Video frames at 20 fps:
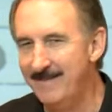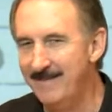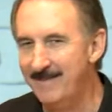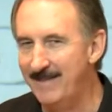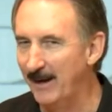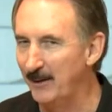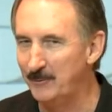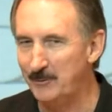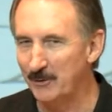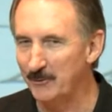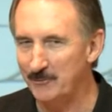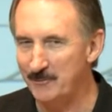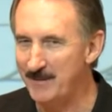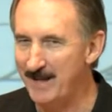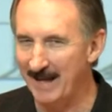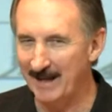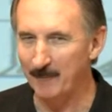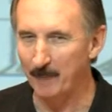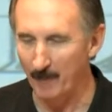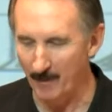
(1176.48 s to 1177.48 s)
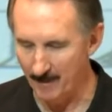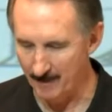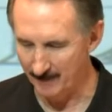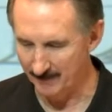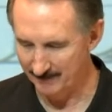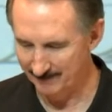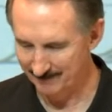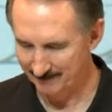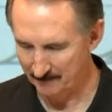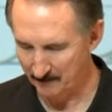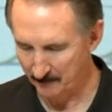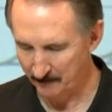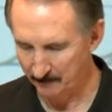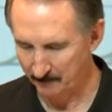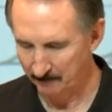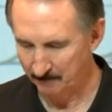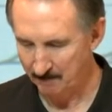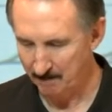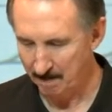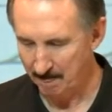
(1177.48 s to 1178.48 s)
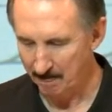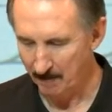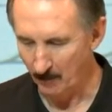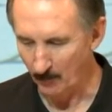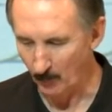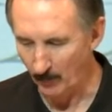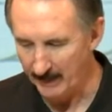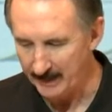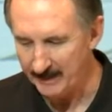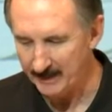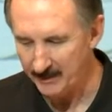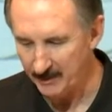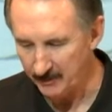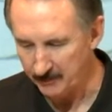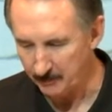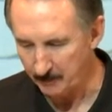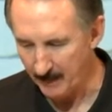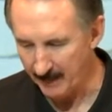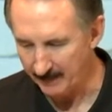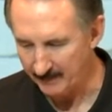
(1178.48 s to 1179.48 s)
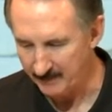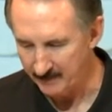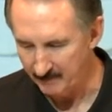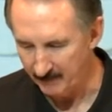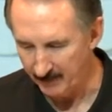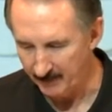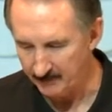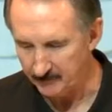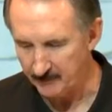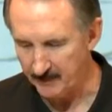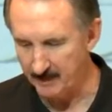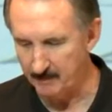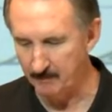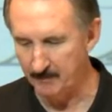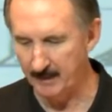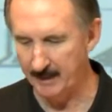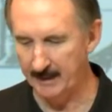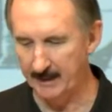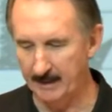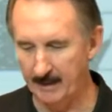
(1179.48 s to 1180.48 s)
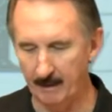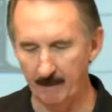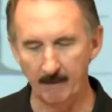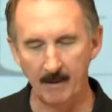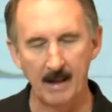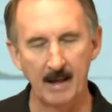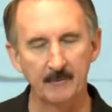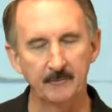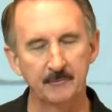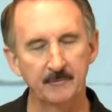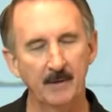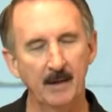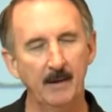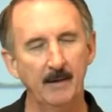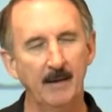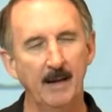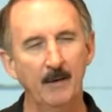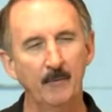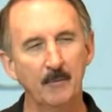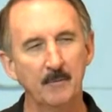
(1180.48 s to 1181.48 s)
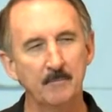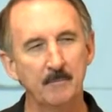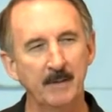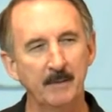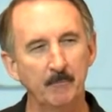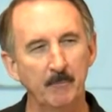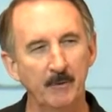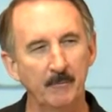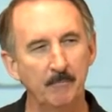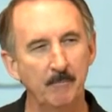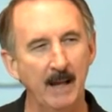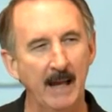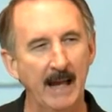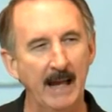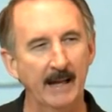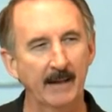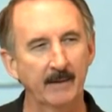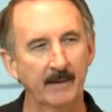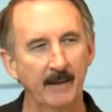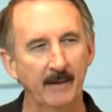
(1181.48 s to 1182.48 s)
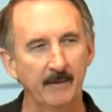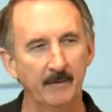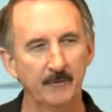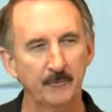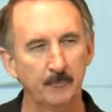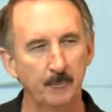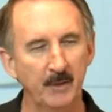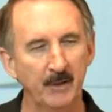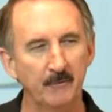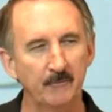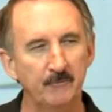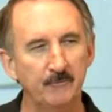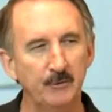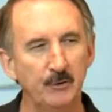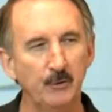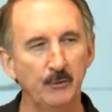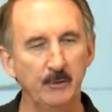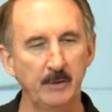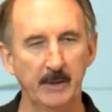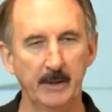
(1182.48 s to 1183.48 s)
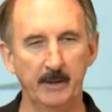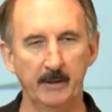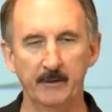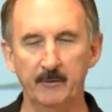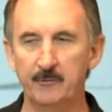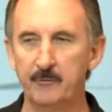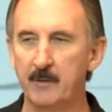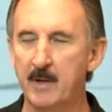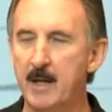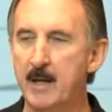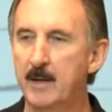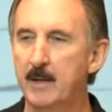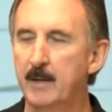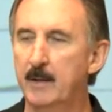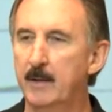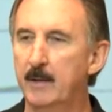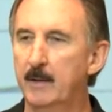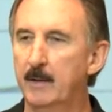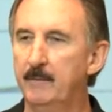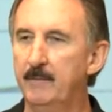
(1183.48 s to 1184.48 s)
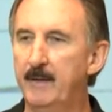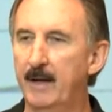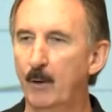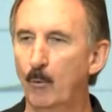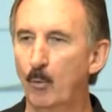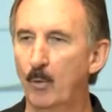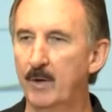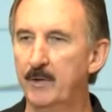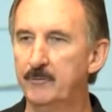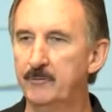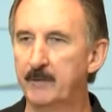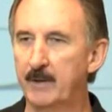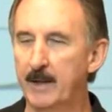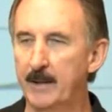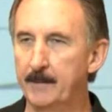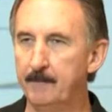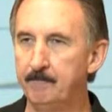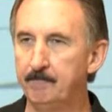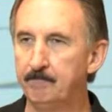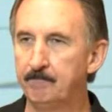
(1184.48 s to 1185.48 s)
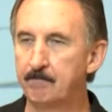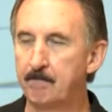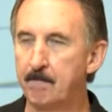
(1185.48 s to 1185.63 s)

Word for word: they're just dead wrong. We can expect the very same thing in our lives. I, I remember back, I don't know, it's been a few years, there was um,